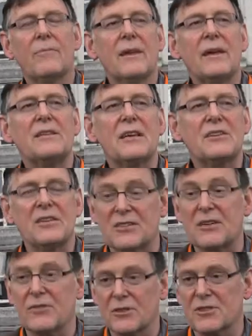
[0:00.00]
It is
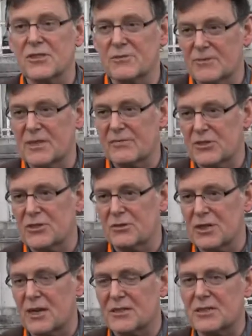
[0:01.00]
difficult to give a
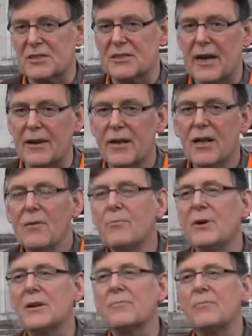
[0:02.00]
short answer to that,
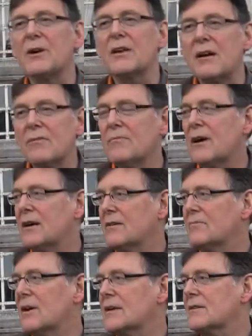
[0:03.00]
but
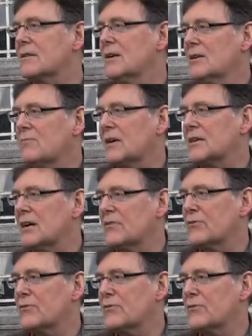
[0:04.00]
my gut